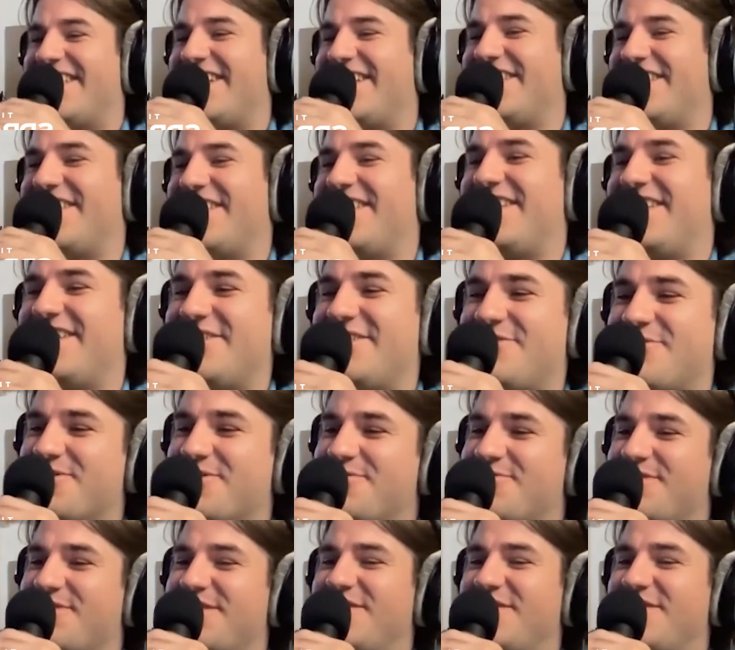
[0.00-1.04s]
That, that, I
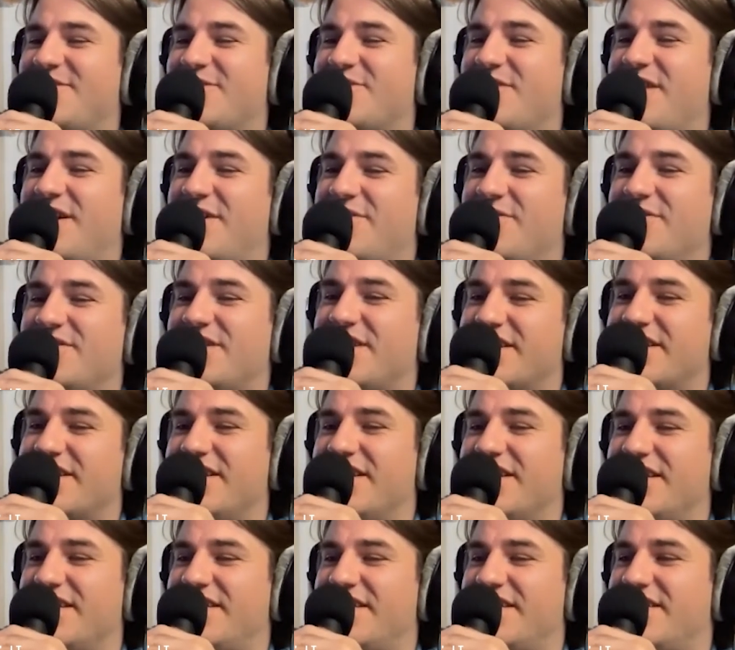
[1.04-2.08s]
toured with, so that was like a
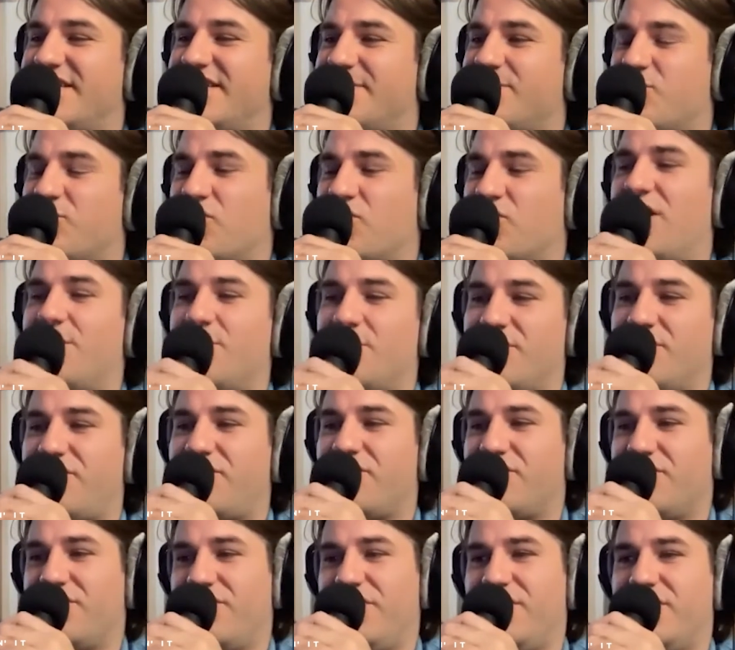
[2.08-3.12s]
nice primer
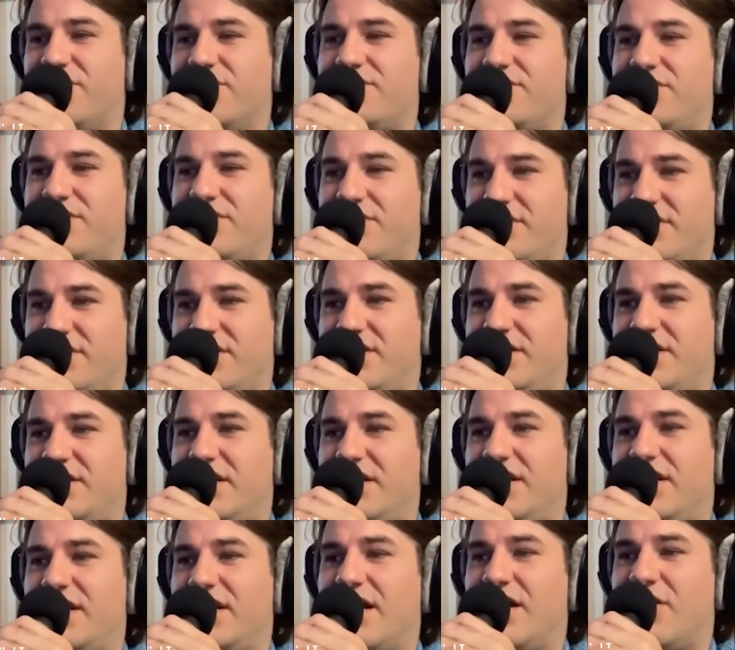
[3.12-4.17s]
for you know
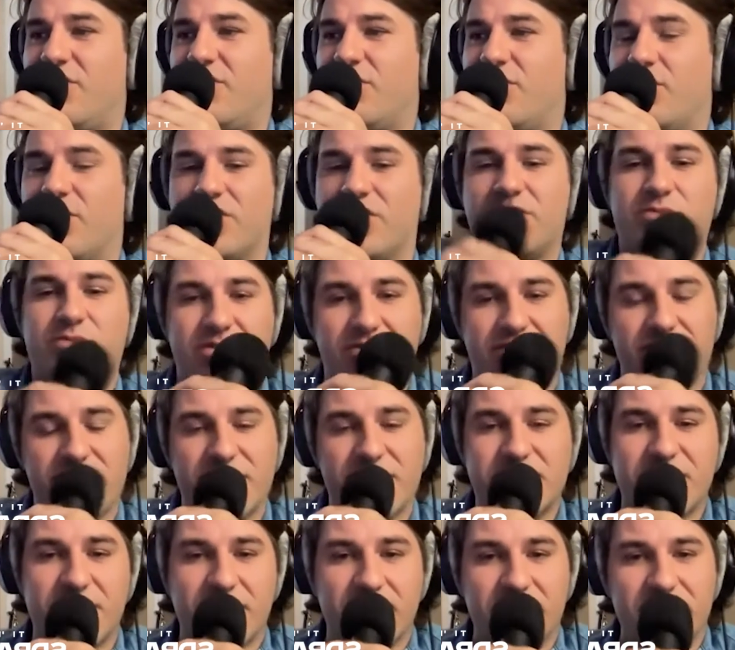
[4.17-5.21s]
seeing how it worked with
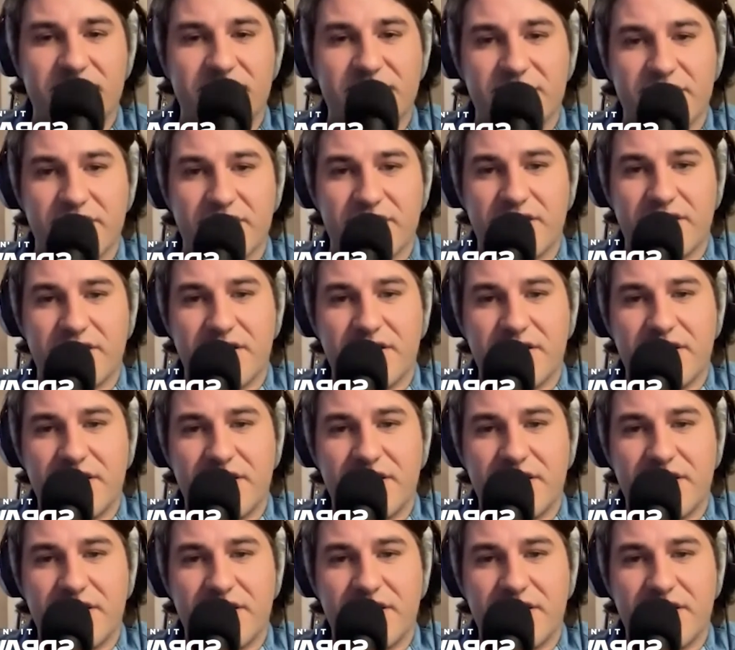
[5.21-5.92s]
DJing as a